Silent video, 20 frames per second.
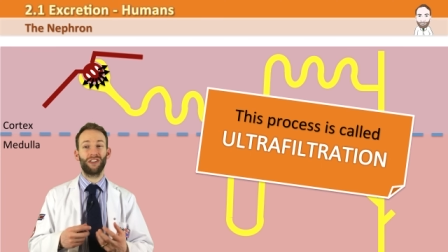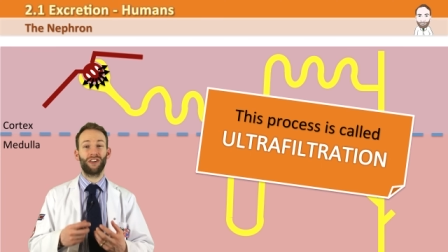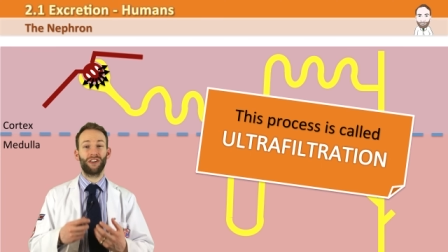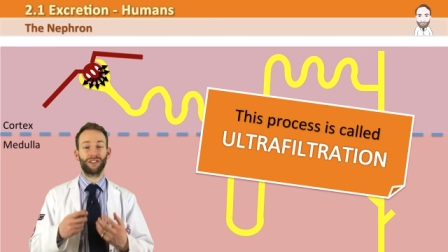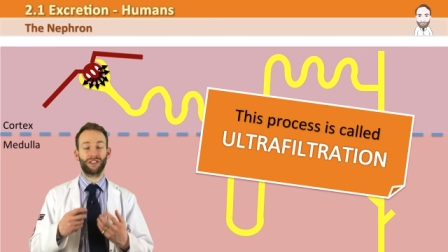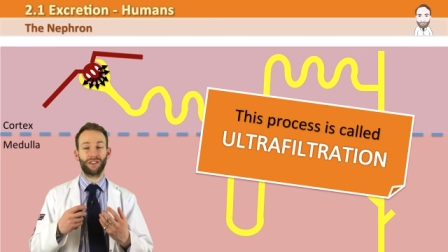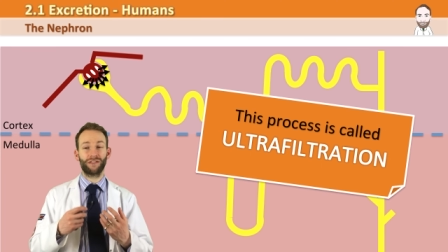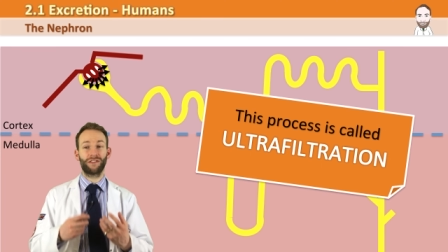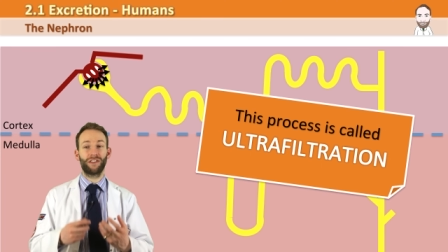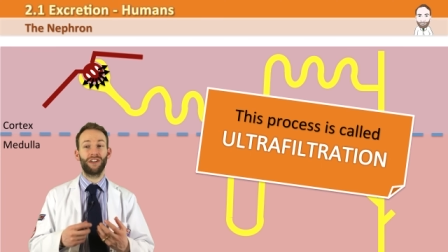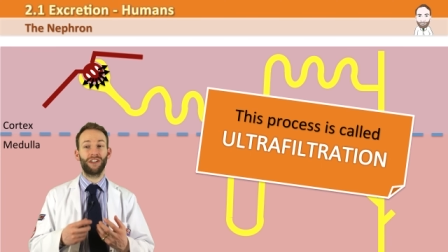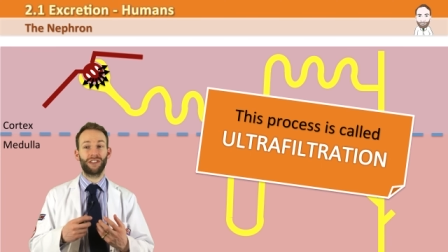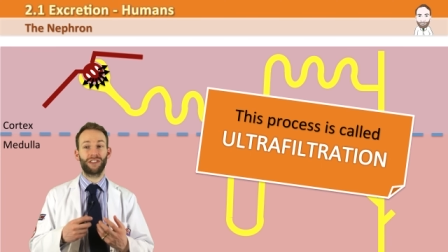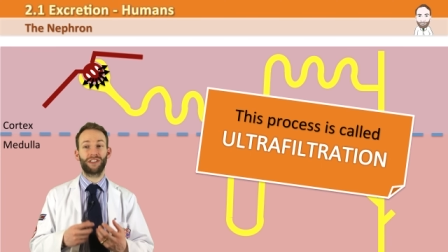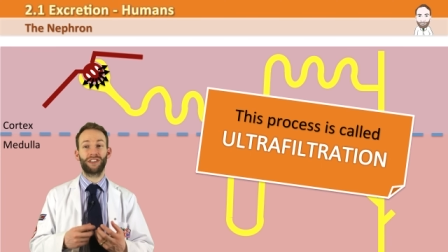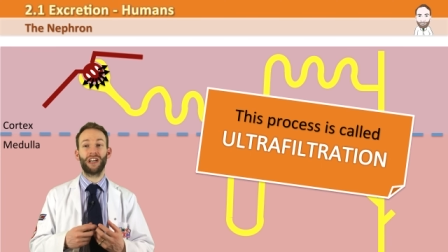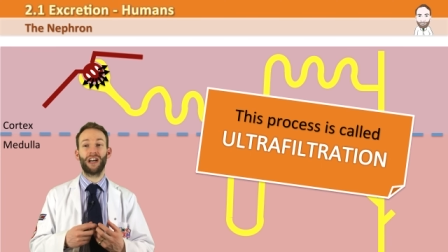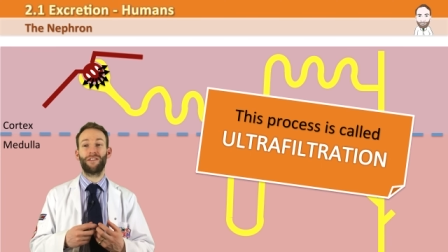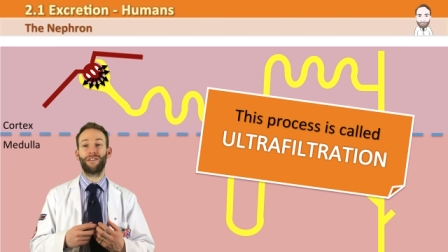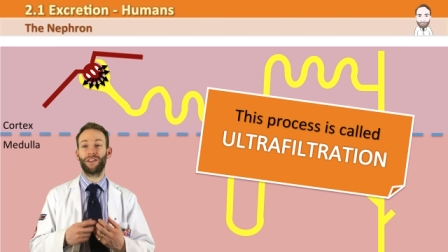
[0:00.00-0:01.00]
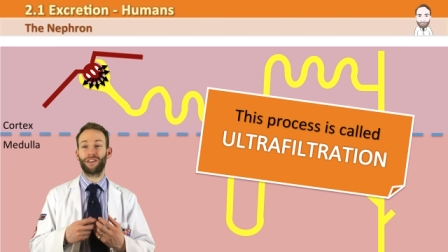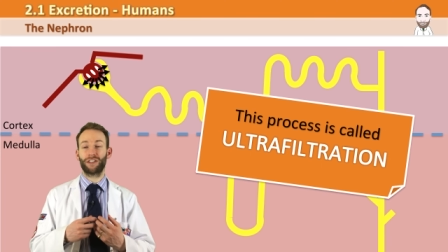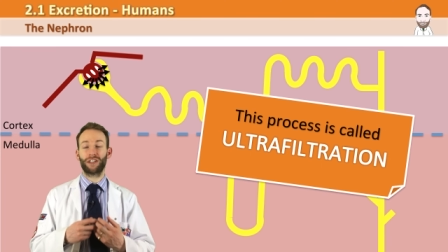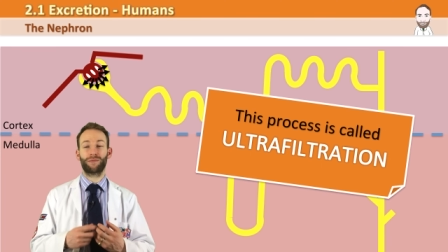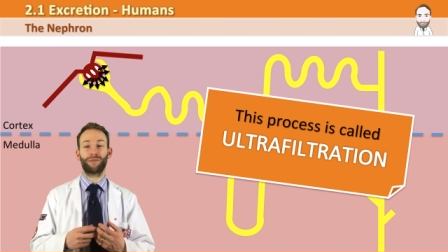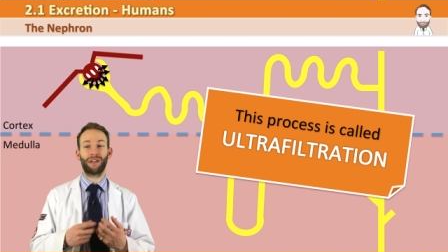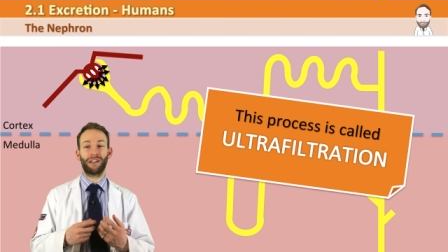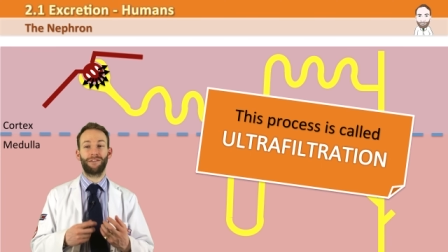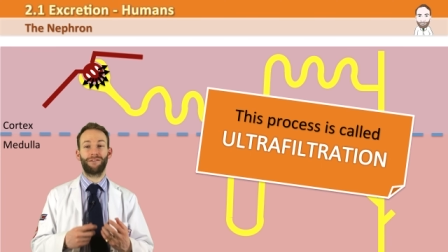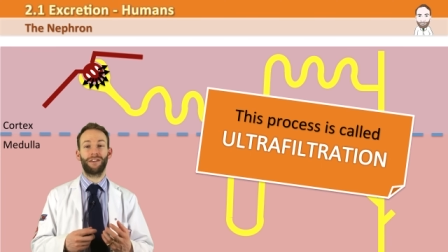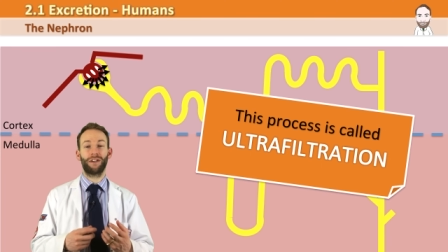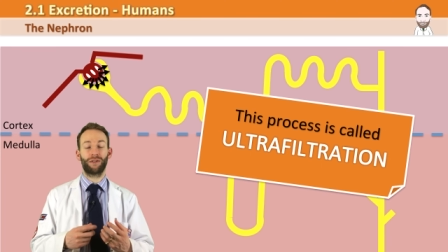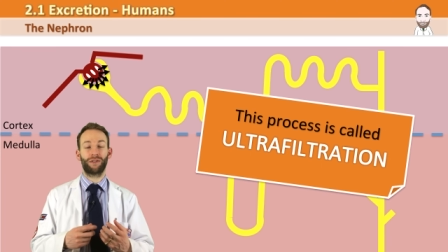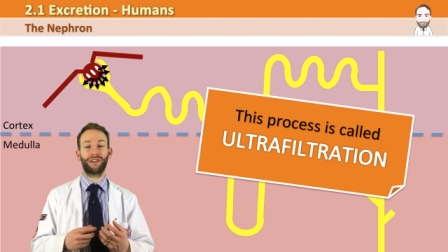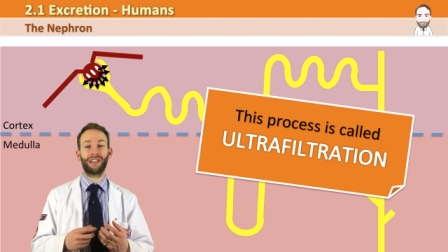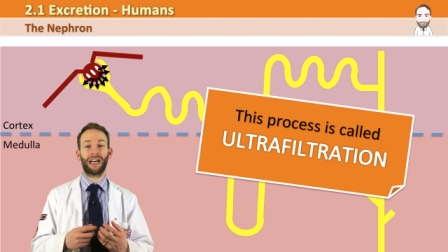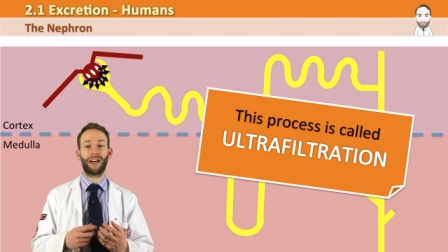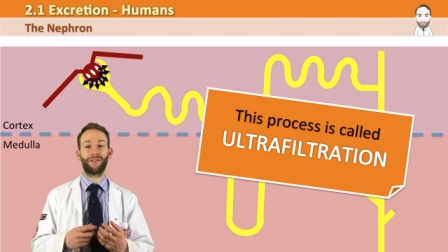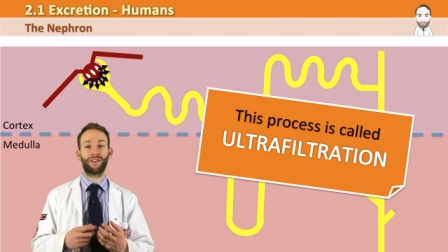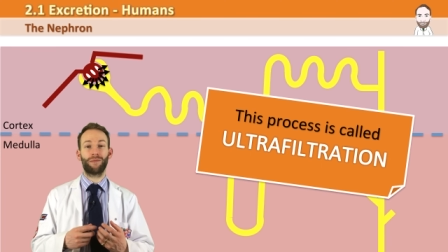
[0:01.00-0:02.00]
lots of good stuff that's just been
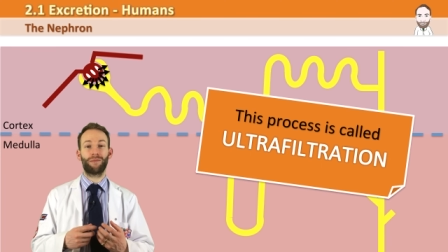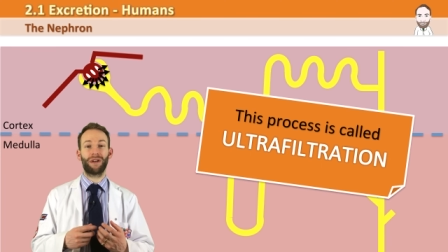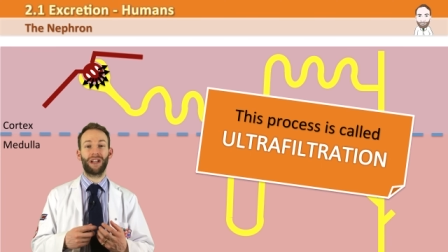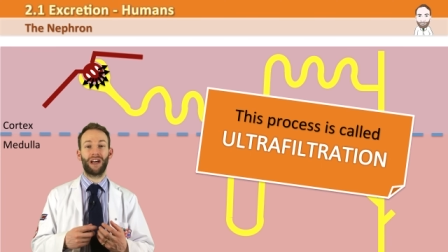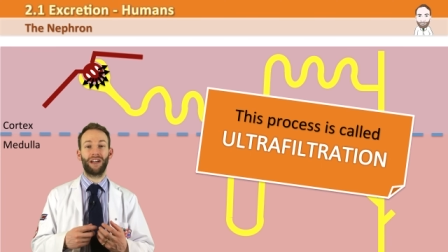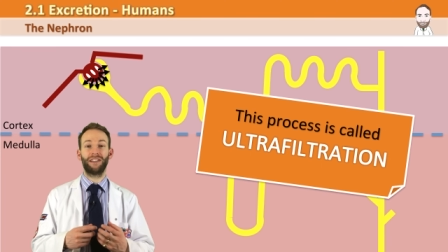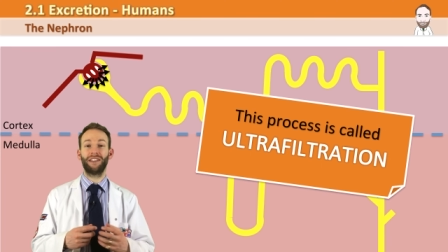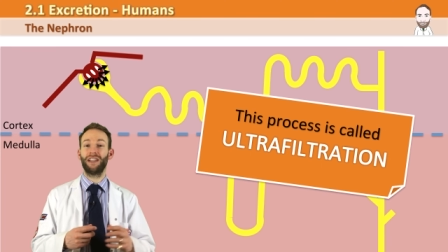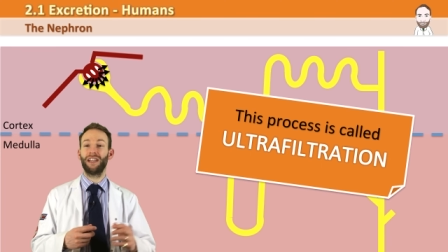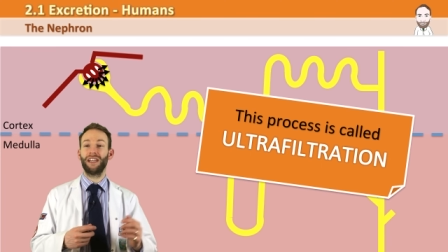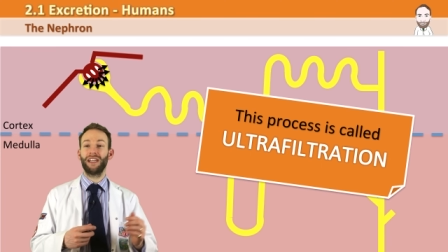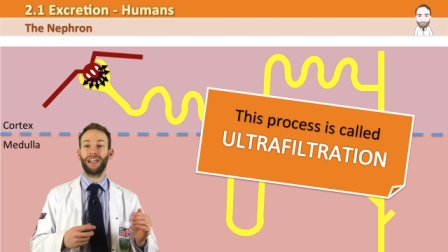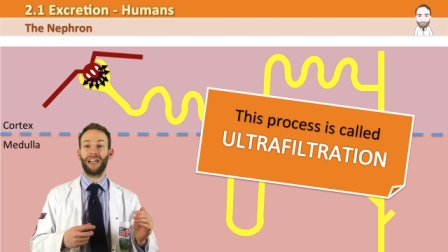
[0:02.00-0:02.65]
filtered out of the blood,